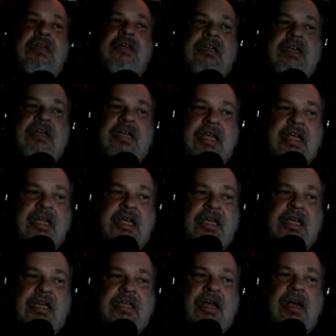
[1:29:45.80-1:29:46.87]

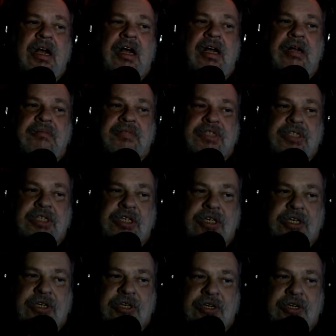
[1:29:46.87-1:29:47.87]
He comes to you